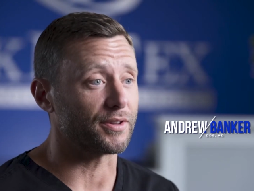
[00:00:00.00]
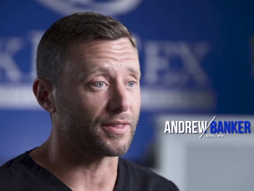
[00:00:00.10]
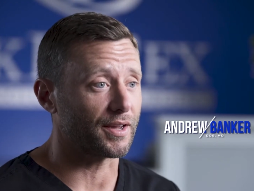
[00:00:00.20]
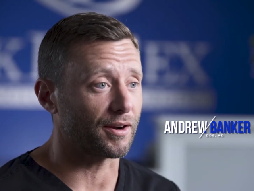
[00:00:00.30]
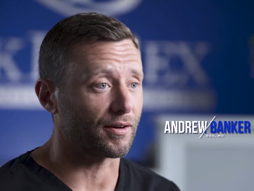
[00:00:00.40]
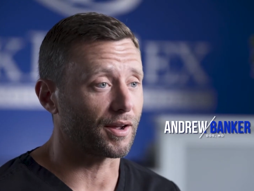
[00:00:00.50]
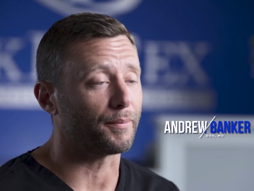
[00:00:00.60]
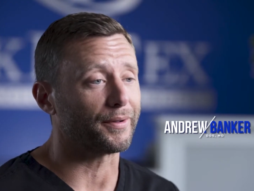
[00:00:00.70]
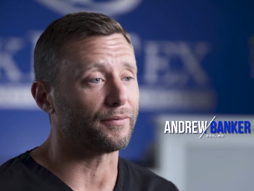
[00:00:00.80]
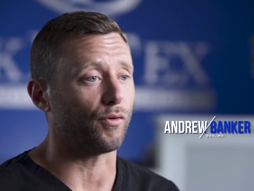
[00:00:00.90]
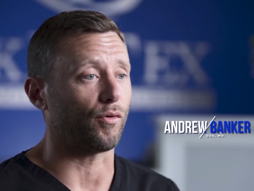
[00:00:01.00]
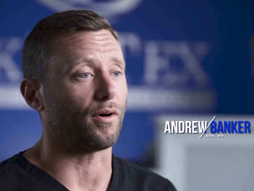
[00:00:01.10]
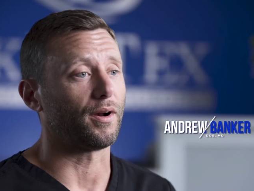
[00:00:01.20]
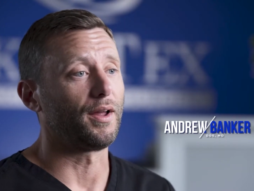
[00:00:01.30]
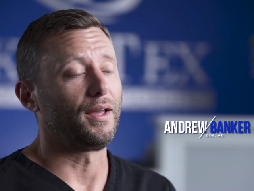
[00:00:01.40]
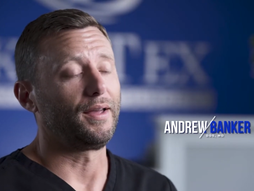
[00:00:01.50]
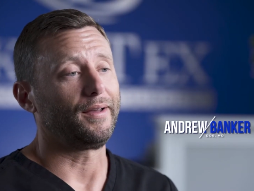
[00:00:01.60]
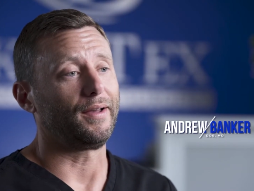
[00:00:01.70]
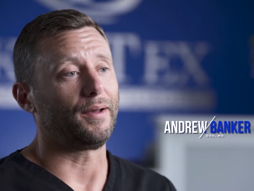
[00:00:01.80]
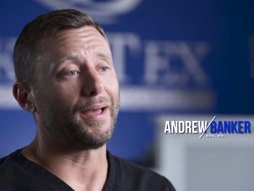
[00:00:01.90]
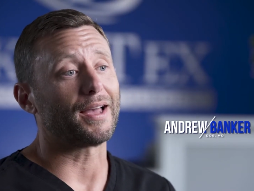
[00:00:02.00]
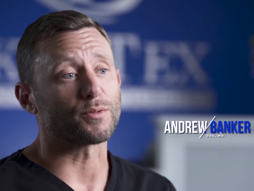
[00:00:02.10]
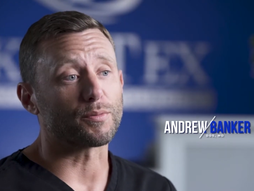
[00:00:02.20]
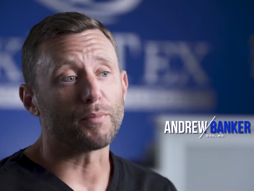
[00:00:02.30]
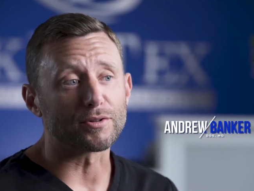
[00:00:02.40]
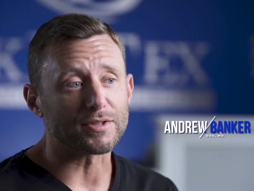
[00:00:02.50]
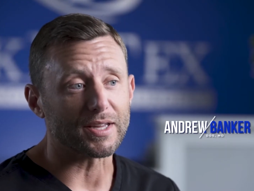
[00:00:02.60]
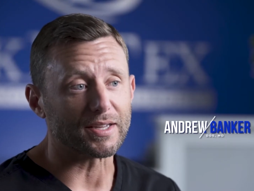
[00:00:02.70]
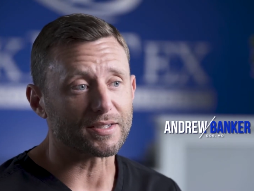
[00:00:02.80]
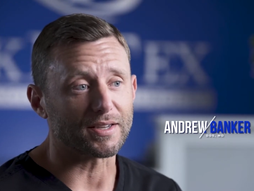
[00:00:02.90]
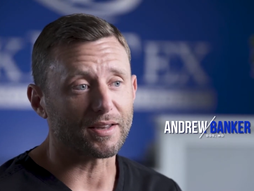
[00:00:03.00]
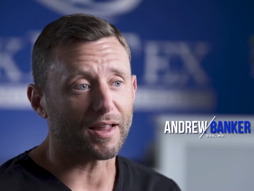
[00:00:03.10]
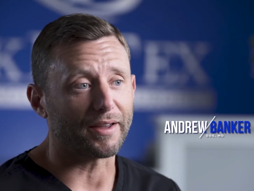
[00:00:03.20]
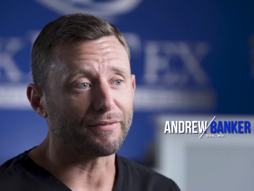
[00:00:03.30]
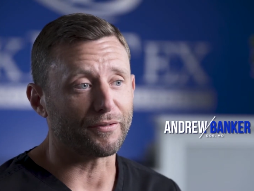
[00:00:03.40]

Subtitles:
that they're coming for. As with most things in life,